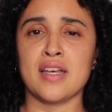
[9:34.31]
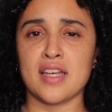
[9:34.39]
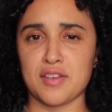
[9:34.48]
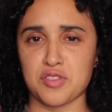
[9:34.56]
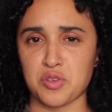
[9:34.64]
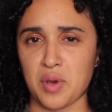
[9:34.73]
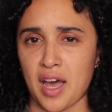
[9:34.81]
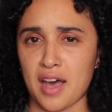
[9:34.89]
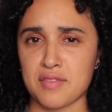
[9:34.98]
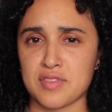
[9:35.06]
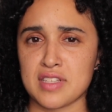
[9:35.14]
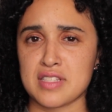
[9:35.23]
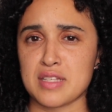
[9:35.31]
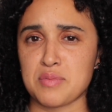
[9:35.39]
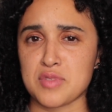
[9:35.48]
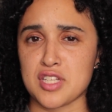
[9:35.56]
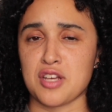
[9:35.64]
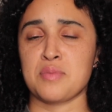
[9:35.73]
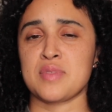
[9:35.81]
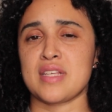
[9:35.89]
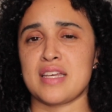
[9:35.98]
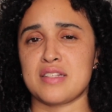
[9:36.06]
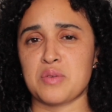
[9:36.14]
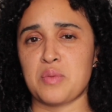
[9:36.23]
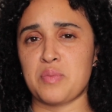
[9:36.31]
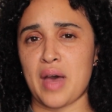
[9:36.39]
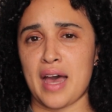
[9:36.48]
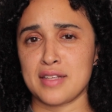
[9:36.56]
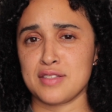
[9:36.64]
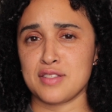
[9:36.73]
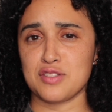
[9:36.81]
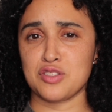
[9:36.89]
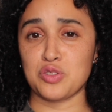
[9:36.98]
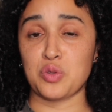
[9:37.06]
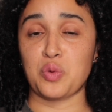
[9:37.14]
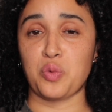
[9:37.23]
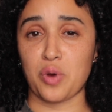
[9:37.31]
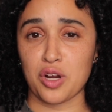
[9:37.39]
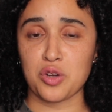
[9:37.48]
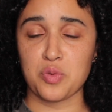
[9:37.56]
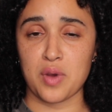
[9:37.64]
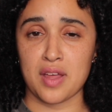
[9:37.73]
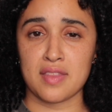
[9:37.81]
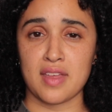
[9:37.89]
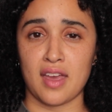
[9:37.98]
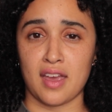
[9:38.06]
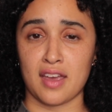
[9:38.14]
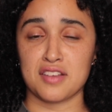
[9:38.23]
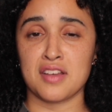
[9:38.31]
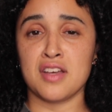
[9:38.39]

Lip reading: If you have these symptoms, it's best to work with a